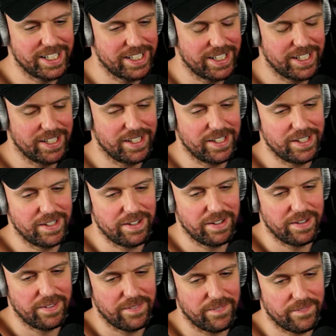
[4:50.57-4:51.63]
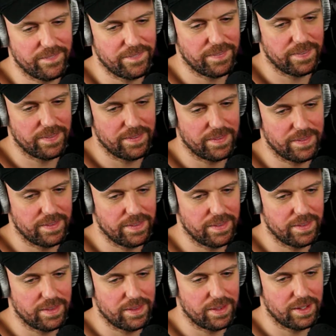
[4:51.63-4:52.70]

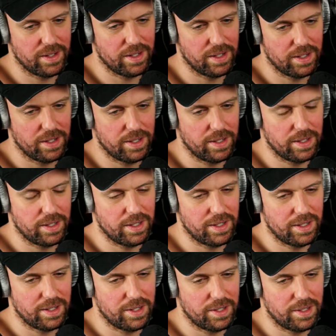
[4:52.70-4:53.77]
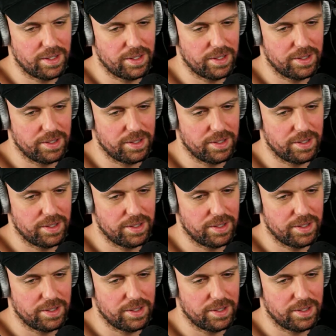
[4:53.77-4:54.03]
[no speech]